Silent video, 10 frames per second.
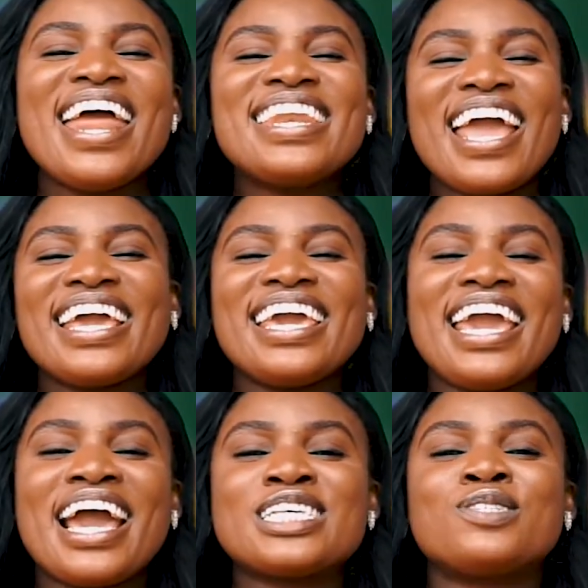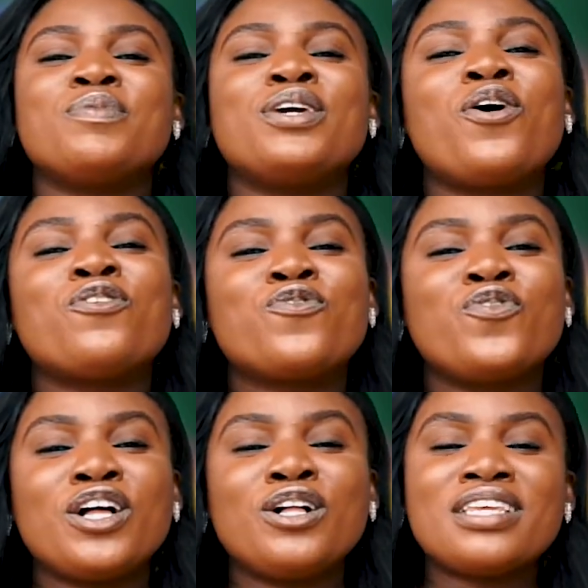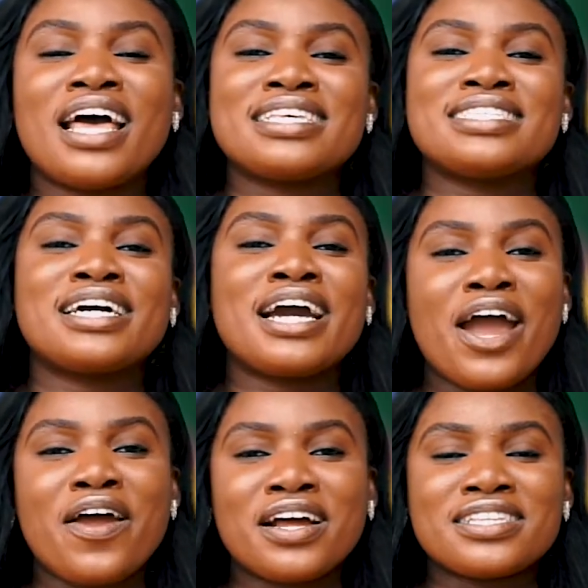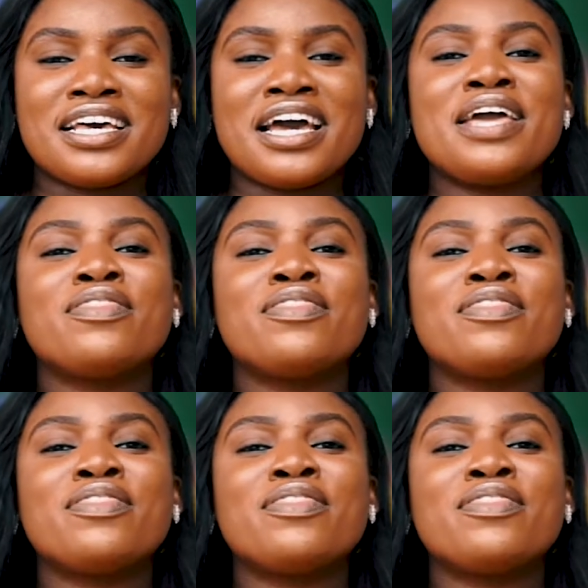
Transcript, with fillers: Nengi has been unveiled as the character